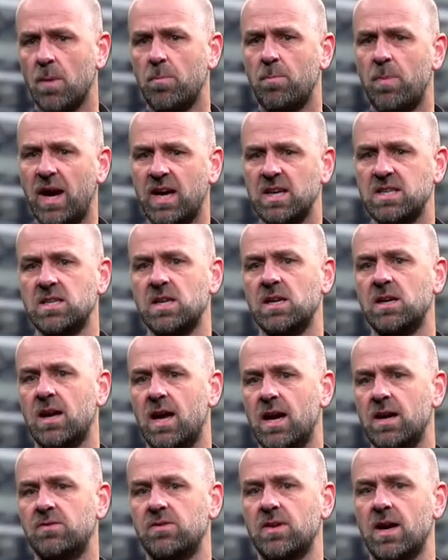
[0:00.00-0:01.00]
a packaging
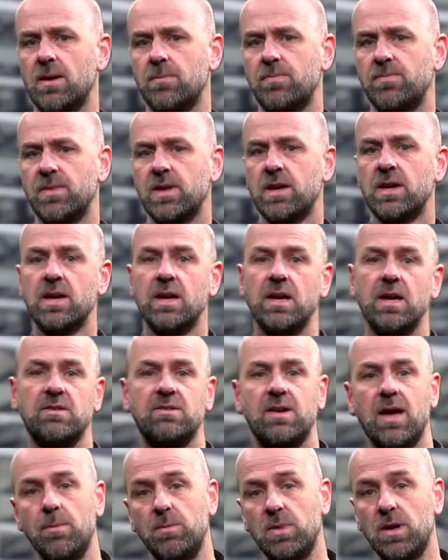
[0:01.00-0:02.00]
lifetime. It
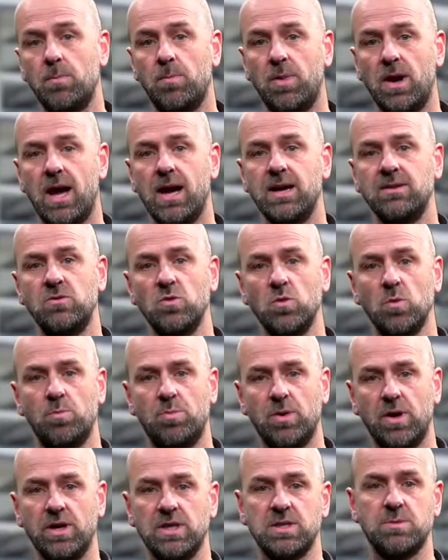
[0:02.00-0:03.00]
can be applied to a
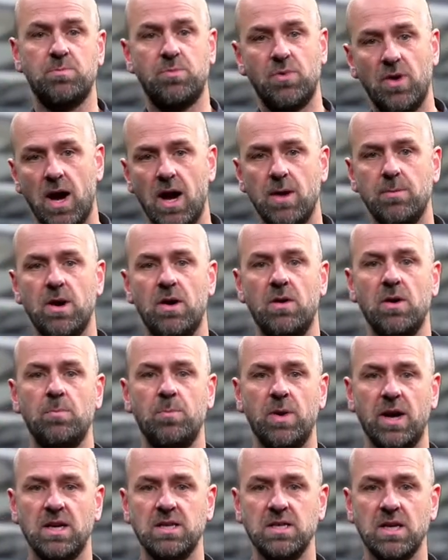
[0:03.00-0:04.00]
product's primary
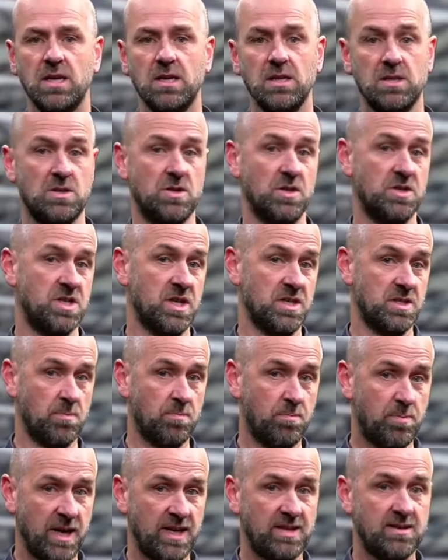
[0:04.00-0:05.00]
packaging, such as a
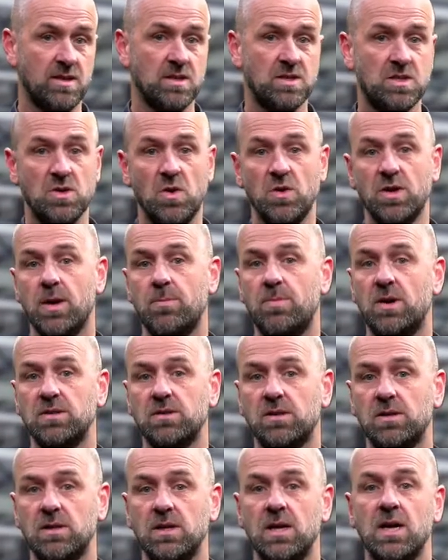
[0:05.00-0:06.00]
PET soda
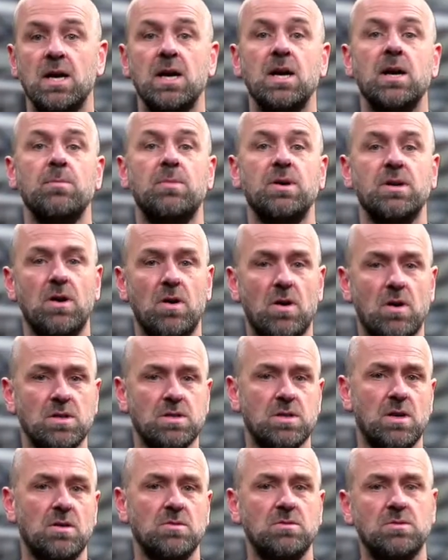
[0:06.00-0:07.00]
bottle, but
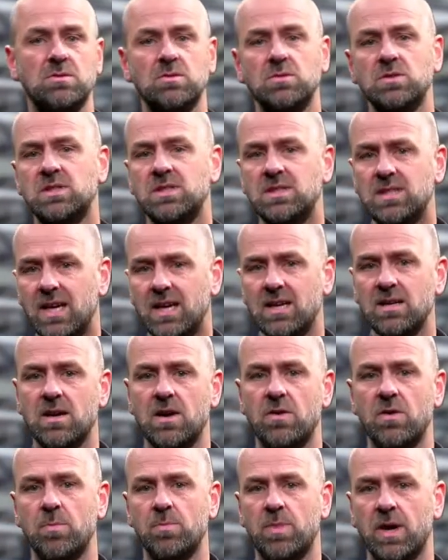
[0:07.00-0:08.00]
also to
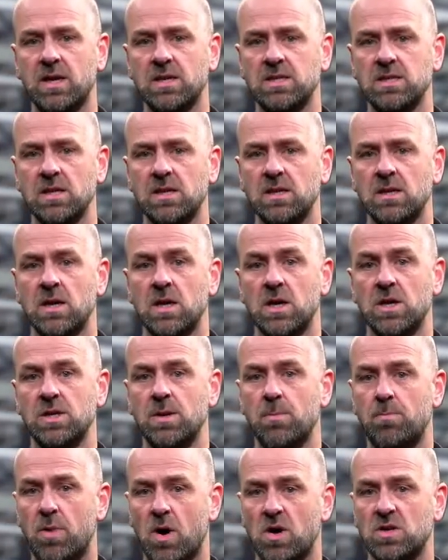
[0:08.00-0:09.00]
secondary packaging,
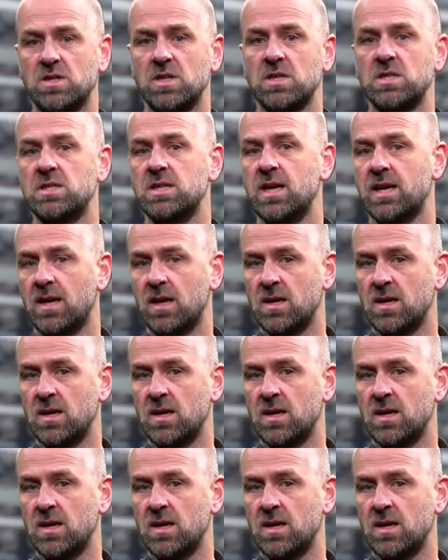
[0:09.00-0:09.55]
the boxes that